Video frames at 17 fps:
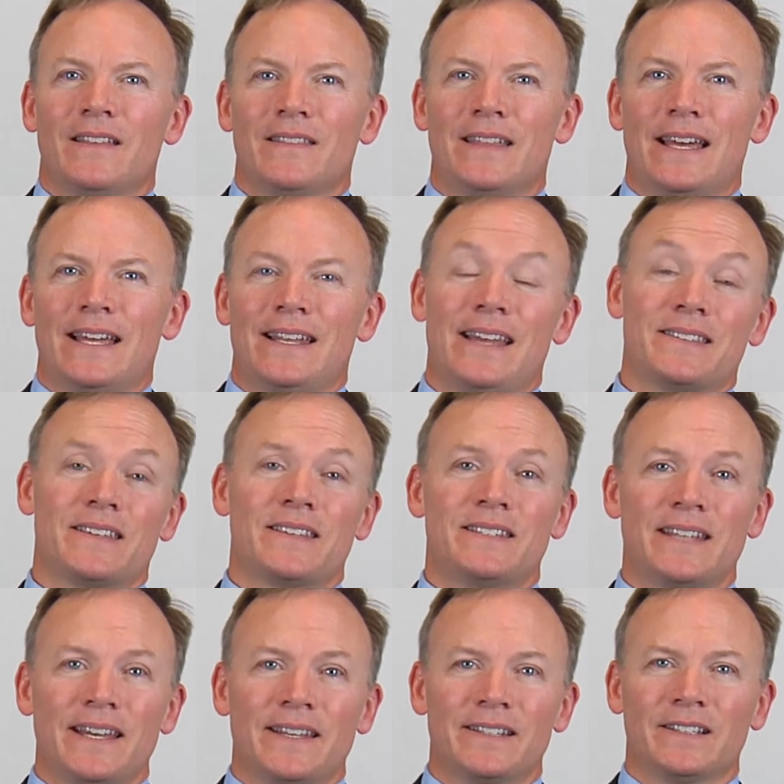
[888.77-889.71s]
that as a
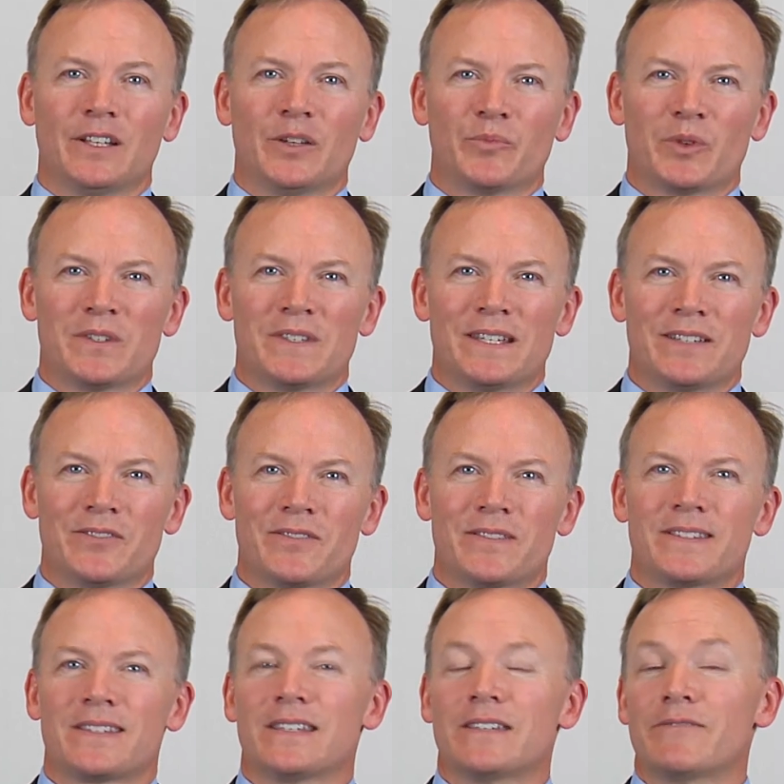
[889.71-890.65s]
standalone procedure,
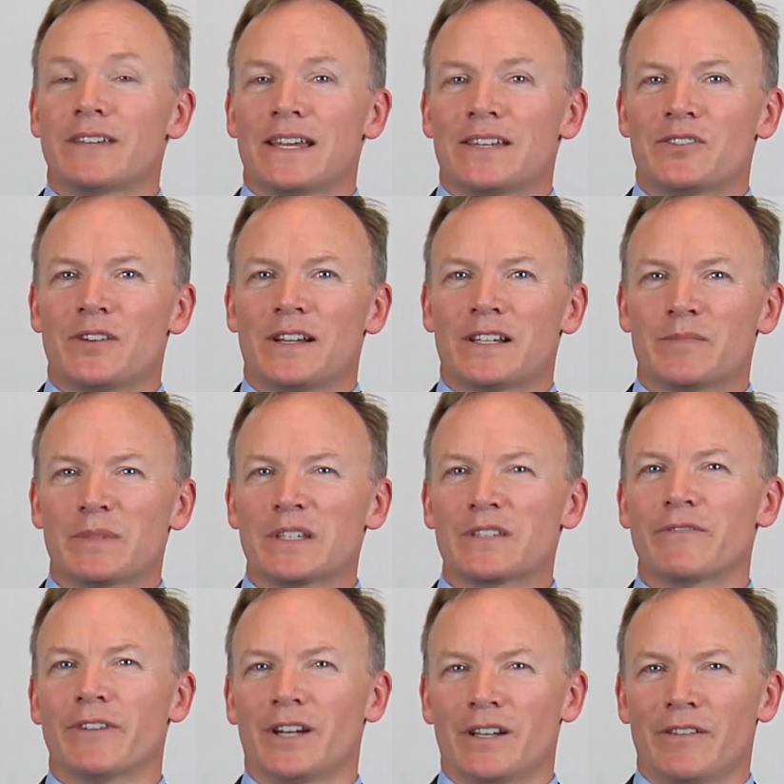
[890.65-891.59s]
the sleeve gastrectomy
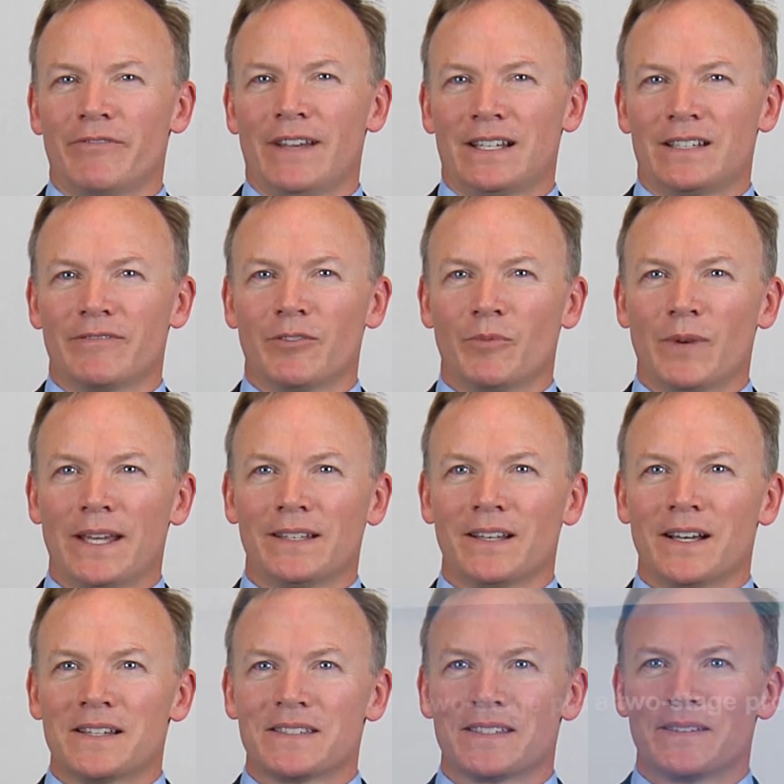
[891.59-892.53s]
is very effective at weight
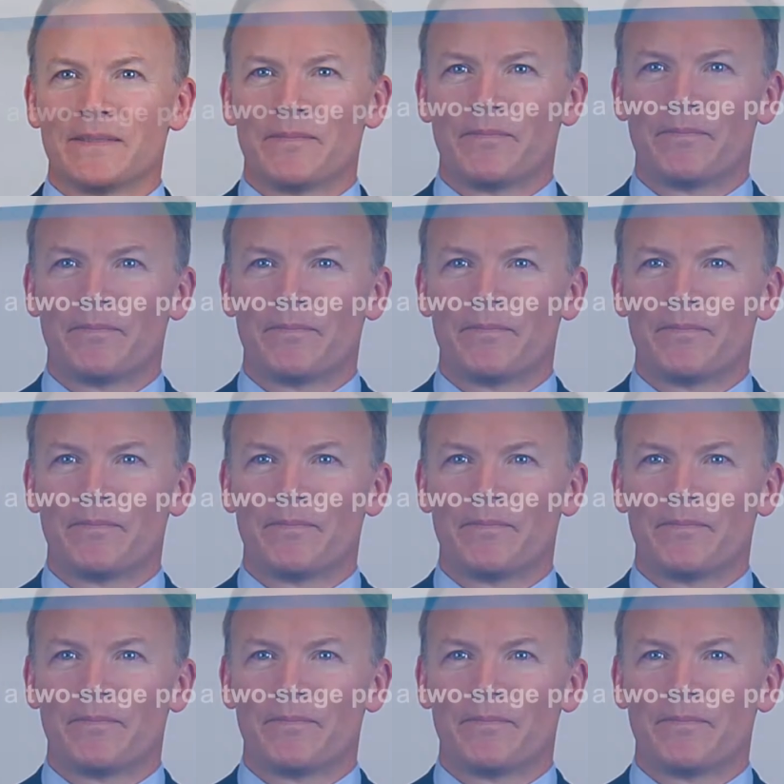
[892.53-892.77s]
loss.